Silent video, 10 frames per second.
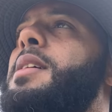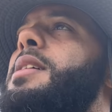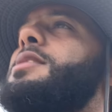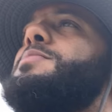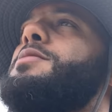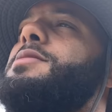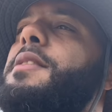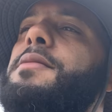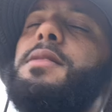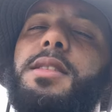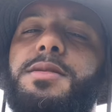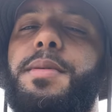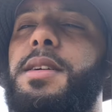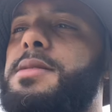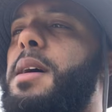And it's most definitely his
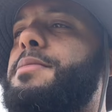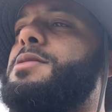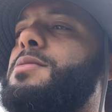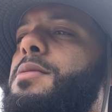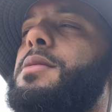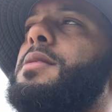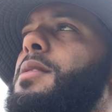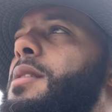biggest opportunity